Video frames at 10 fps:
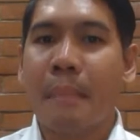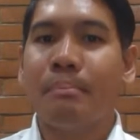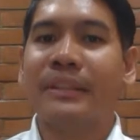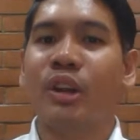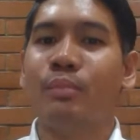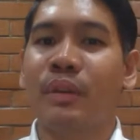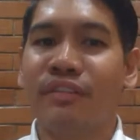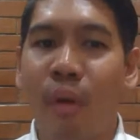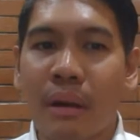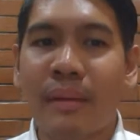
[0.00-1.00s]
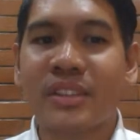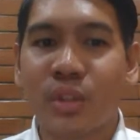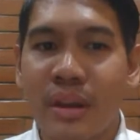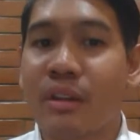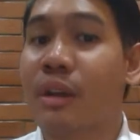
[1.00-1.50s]
but her performance
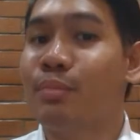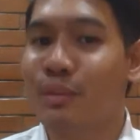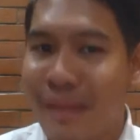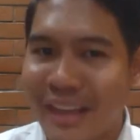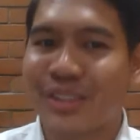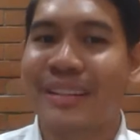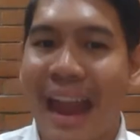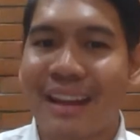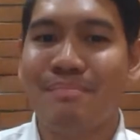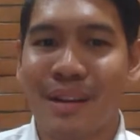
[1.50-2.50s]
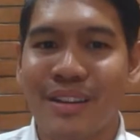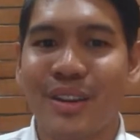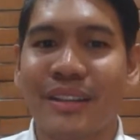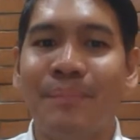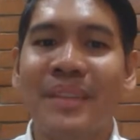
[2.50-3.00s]
during her probationary period